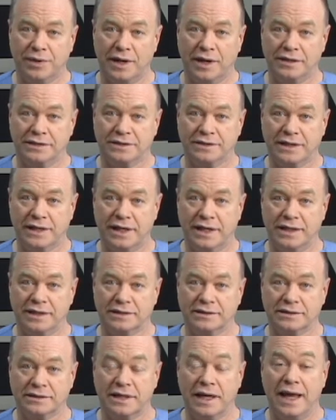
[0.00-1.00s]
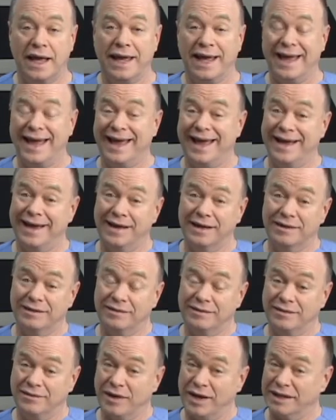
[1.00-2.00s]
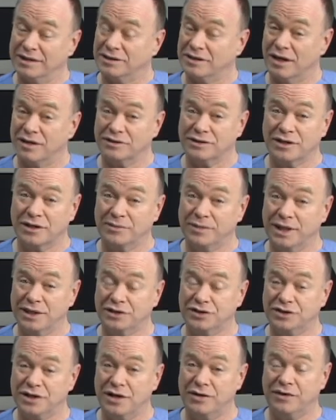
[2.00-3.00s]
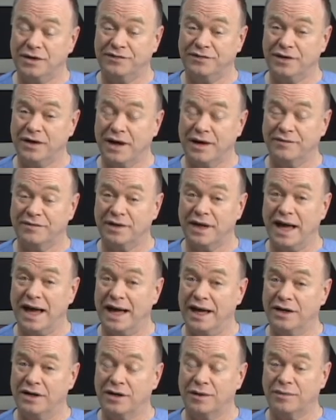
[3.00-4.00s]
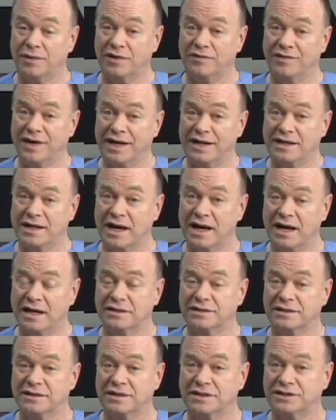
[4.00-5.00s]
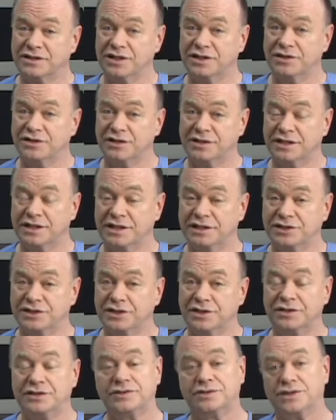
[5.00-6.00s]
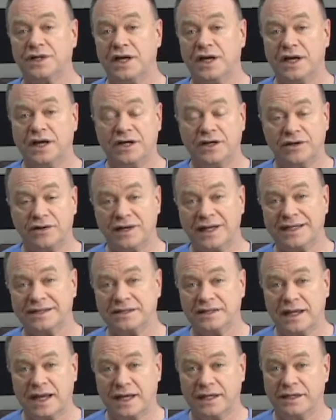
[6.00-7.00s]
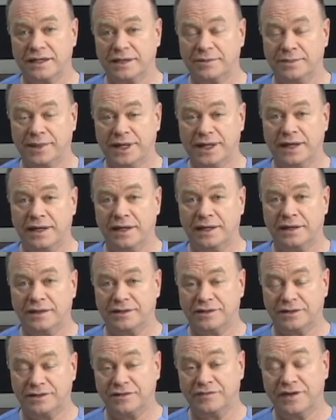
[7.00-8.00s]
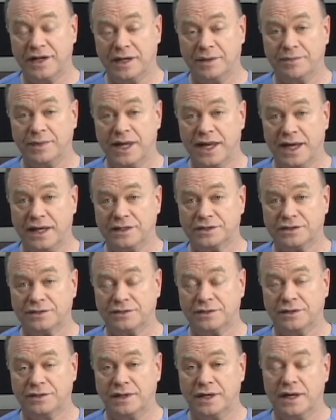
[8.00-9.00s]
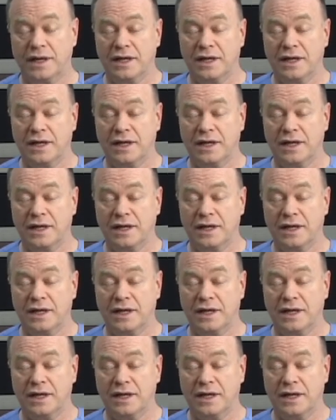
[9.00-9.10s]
process, and it's also been shown if you have a high number of antioxidants in your tissues, you're less likely to, be, to develop cancer.